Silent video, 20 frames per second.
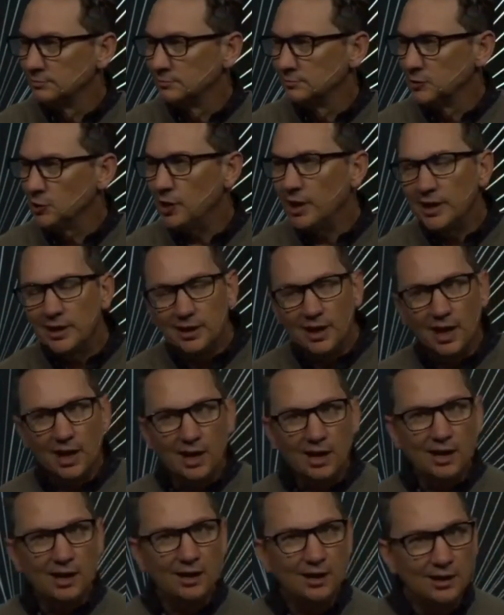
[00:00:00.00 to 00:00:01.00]
They're like,
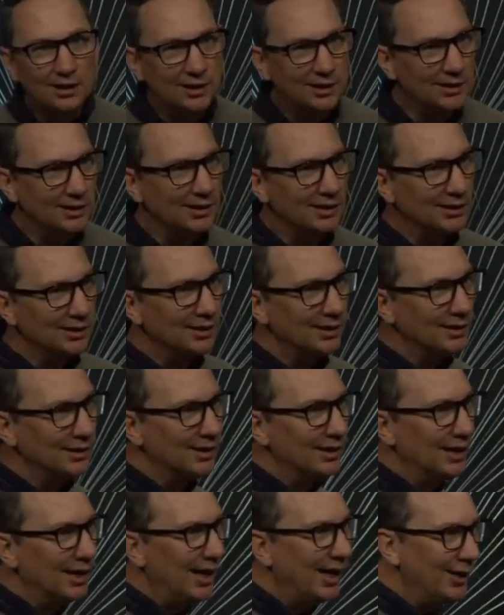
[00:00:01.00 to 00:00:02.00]
"Uh,
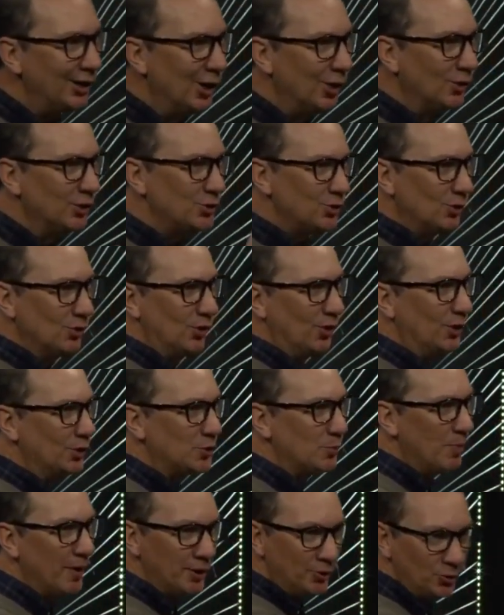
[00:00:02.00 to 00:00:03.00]
I know it's, it's
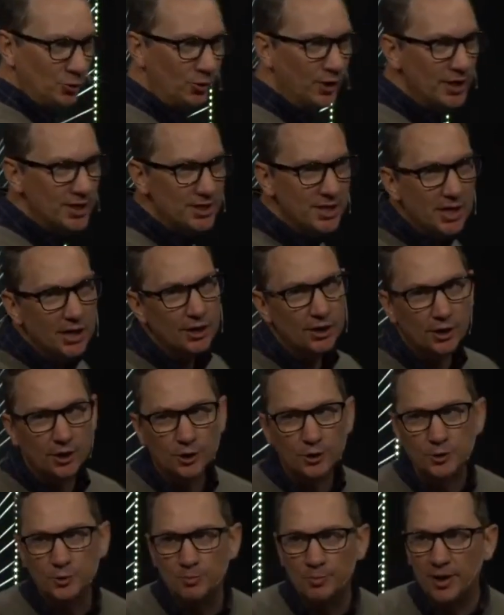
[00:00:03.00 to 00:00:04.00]
been three
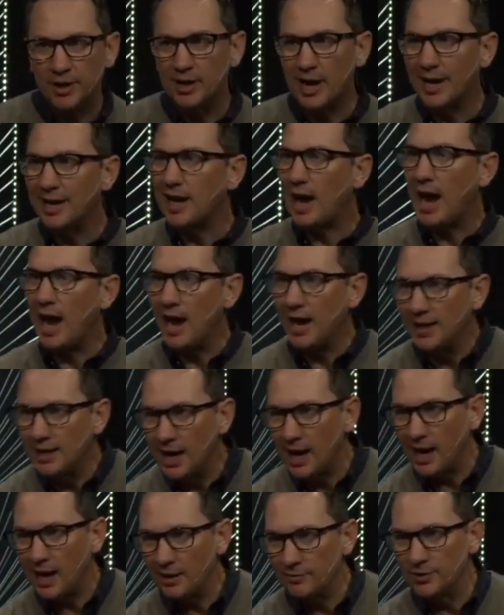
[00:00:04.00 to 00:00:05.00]
years, but I kind
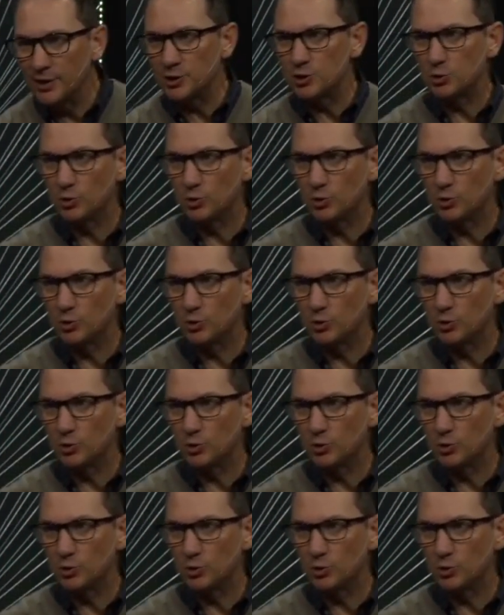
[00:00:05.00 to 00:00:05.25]
of have this